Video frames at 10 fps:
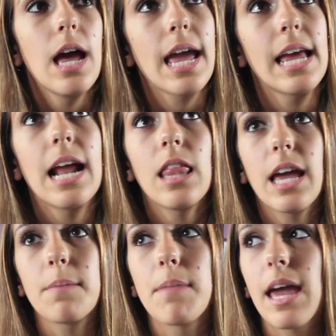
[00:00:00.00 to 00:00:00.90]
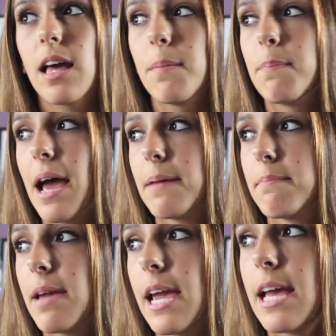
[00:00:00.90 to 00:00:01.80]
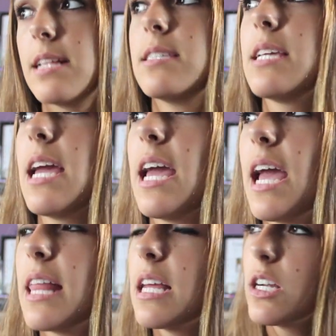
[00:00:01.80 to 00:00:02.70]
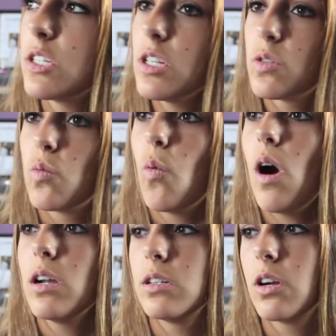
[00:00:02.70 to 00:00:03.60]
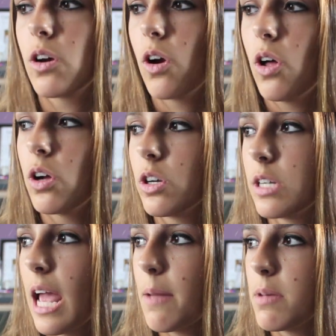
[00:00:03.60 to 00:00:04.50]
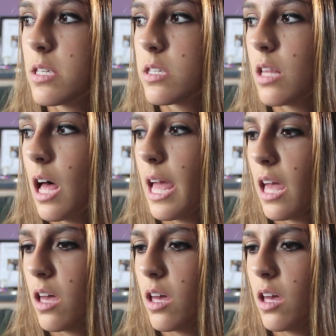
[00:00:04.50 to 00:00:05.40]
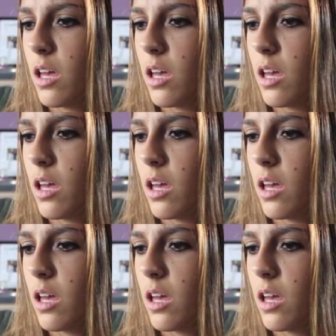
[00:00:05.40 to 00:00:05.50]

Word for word: And I like Makeup by Mandy. And there's this one girl. Her name is like...